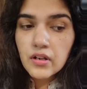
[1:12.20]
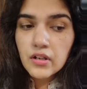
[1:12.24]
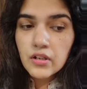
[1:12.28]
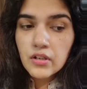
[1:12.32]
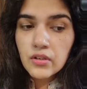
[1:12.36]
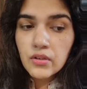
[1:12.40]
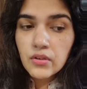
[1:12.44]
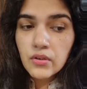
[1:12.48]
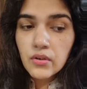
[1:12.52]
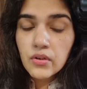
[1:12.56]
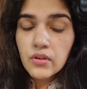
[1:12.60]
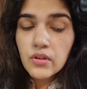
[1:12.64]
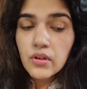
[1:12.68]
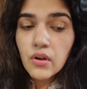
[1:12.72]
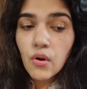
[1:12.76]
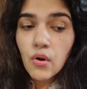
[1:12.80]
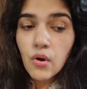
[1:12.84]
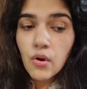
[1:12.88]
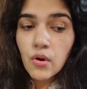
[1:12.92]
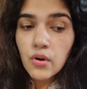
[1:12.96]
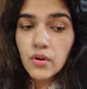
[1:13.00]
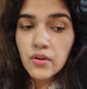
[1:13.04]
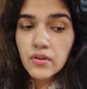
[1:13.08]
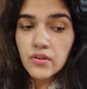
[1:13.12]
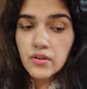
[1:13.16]
look
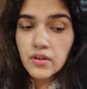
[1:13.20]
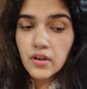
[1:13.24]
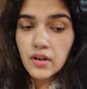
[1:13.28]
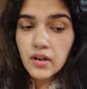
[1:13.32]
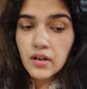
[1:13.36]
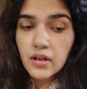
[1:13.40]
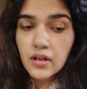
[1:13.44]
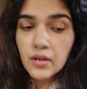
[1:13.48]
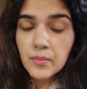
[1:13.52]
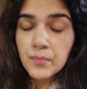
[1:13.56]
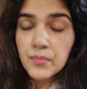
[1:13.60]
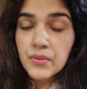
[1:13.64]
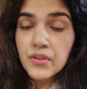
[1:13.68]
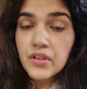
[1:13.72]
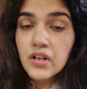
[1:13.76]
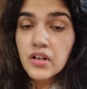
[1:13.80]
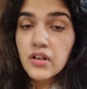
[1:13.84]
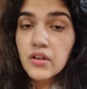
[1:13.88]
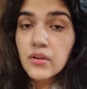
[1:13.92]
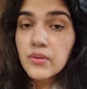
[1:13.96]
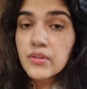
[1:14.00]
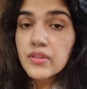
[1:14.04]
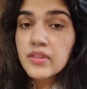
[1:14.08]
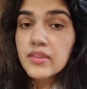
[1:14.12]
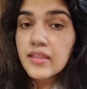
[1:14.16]
or appear
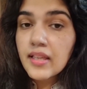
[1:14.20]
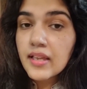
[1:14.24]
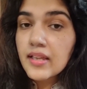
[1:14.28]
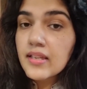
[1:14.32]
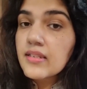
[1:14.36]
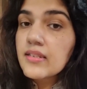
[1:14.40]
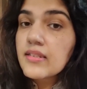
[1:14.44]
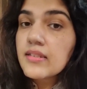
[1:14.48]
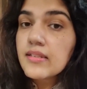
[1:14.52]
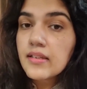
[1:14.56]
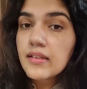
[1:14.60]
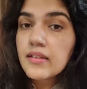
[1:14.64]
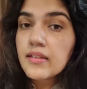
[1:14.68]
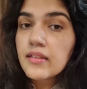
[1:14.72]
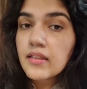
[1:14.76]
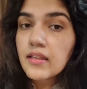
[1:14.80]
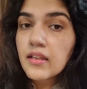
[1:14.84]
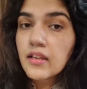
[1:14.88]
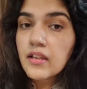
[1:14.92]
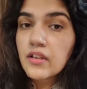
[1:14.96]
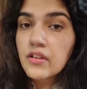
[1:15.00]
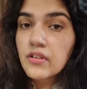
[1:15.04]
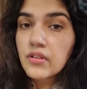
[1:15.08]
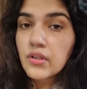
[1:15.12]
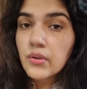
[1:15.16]
authentic
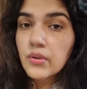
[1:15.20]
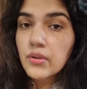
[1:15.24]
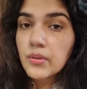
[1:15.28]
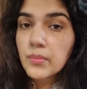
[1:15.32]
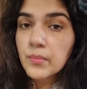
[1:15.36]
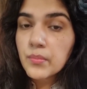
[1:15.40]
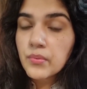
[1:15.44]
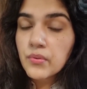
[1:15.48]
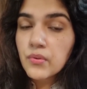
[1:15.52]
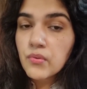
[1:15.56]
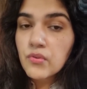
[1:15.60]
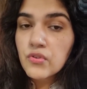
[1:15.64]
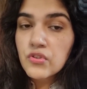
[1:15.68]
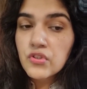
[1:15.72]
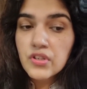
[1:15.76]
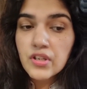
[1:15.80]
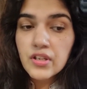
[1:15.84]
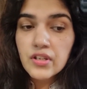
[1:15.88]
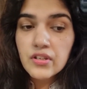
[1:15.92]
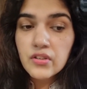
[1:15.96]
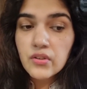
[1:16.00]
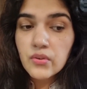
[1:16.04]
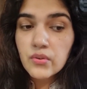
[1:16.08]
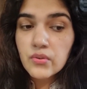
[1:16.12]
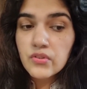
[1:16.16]
in your approach,
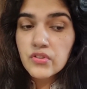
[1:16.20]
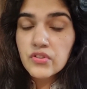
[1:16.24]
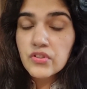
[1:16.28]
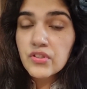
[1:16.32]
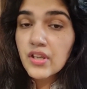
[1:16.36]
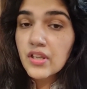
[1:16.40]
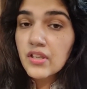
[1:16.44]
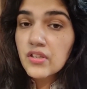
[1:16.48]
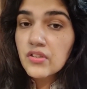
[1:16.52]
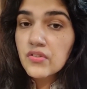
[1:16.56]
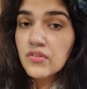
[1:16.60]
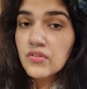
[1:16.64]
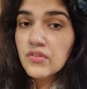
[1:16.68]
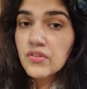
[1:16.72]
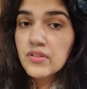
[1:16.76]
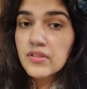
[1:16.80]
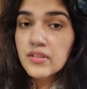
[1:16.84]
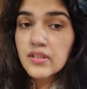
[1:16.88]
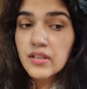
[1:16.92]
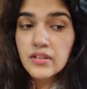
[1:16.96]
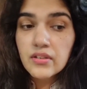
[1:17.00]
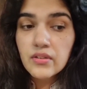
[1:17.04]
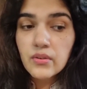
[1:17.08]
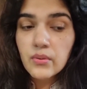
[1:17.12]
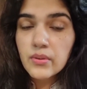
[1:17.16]
in your
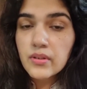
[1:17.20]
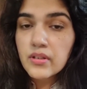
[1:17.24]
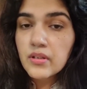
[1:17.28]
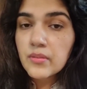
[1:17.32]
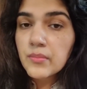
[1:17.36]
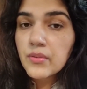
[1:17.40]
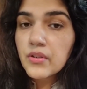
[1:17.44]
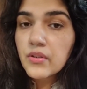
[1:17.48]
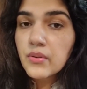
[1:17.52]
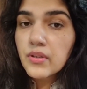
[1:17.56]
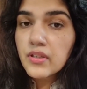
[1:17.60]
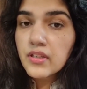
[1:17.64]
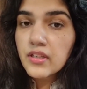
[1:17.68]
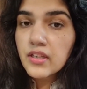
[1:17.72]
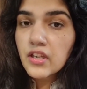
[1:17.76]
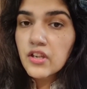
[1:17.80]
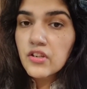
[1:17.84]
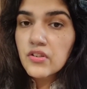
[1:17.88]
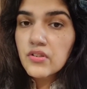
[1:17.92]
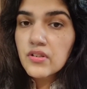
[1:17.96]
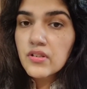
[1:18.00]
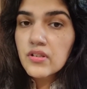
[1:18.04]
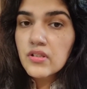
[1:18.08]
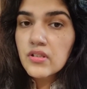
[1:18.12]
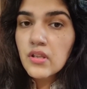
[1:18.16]
gestures, in your
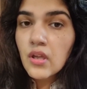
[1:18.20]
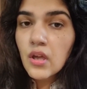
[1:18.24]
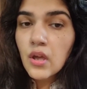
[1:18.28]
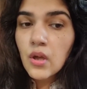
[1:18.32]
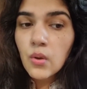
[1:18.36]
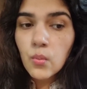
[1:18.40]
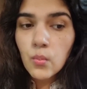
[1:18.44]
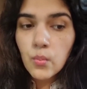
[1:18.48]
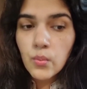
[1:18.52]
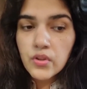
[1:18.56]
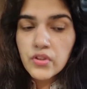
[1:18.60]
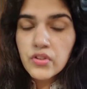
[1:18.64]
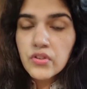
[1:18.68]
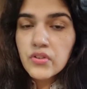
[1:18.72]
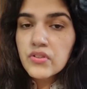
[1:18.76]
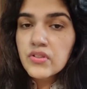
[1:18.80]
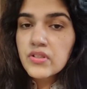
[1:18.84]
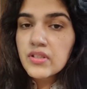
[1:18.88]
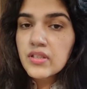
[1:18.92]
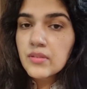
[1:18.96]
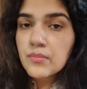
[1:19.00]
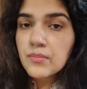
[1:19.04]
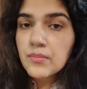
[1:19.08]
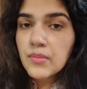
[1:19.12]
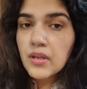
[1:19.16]
communications with your
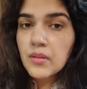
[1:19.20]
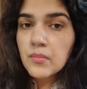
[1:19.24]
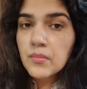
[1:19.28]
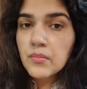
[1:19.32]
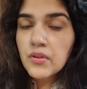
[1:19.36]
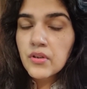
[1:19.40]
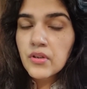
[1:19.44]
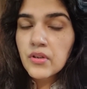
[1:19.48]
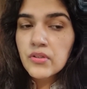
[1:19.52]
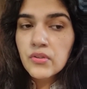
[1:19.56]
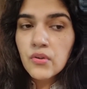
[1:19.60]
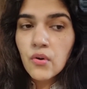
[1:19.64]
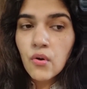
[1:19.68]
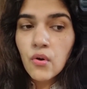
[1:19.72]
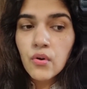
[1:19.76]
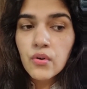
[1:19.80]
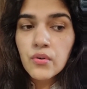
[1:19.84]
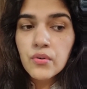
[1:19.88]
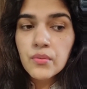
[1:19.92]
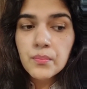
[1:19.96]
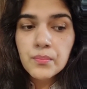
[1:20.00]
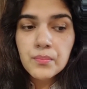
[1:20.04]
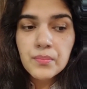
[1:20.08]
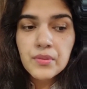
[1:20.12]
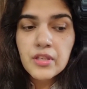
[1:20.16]
team members
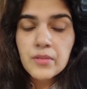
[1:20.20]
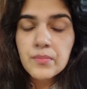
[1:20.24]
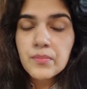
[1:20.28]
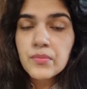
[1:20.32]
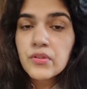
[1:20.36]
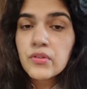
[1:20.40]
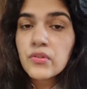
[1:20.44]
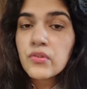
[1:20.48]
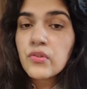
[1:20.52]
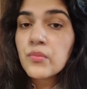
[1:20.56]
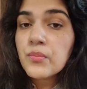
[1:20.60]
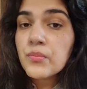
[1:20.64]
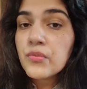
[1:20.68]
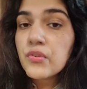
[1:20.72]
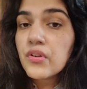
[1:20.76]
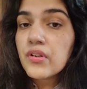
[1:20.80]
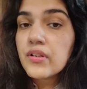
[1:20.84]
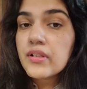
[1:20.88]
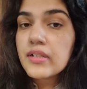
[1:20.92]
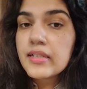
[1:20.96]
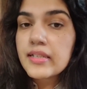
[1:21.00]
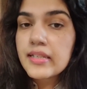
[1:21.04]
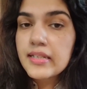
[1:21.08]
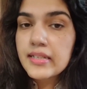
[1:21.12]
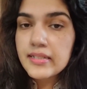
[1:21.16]
or people whom you
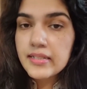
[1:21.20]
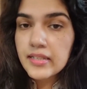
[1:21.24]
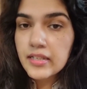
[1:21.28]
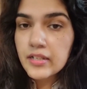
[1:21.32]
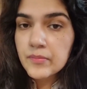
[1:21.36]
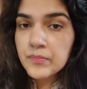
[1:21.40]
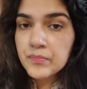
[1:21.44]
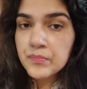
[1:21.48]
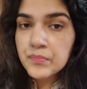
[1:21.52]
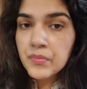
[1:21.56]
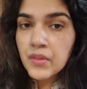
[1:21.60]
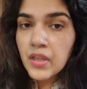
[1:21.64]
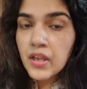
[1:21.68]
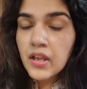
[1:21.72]
are leading.